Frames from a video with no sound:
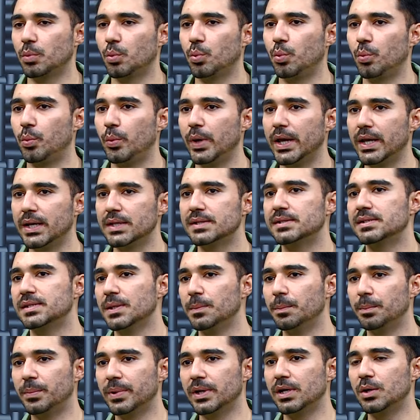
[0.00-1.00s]
very
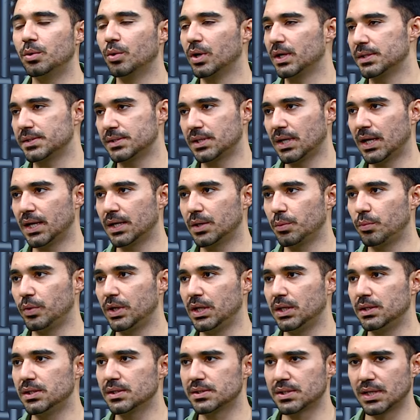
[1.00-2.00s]
simple to understand.
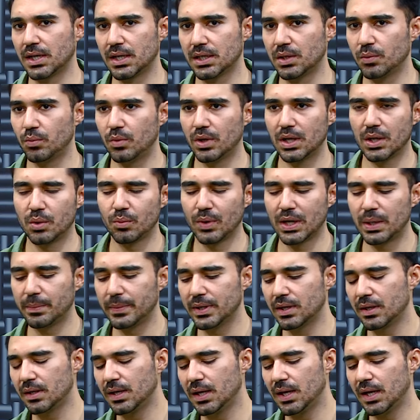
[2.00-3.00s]
We just had the World
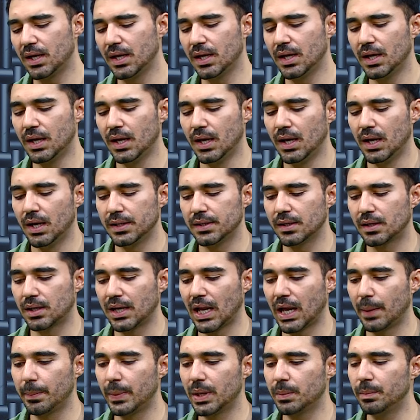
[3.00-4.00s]
Environment Day, the
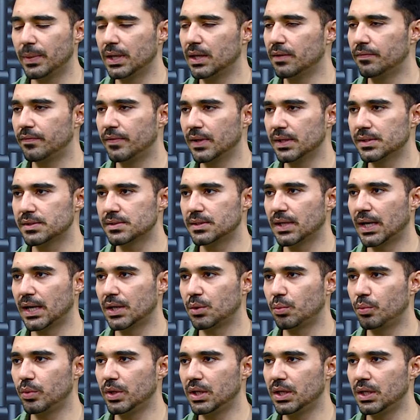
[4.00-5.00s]
climate benefits
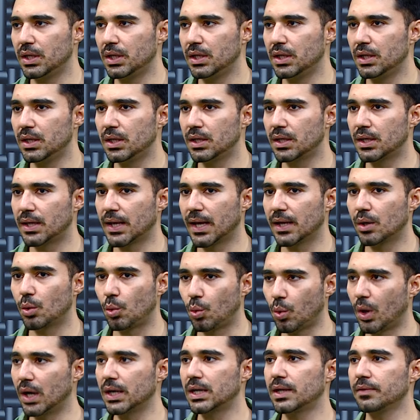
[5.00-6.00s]
that we can
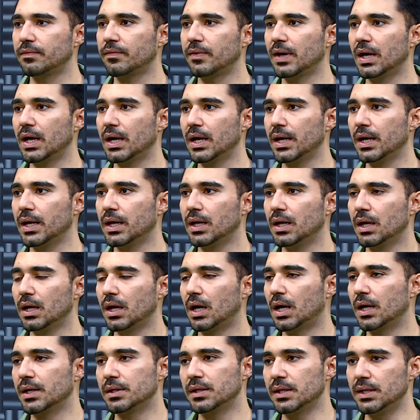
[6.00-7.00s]
quantify
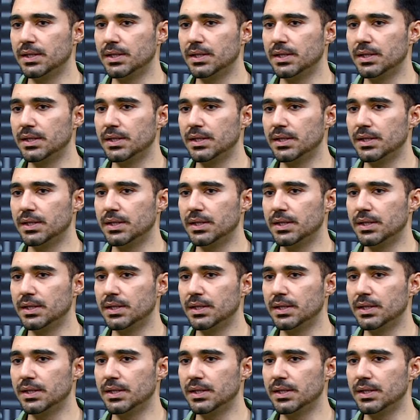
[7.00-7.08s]
are the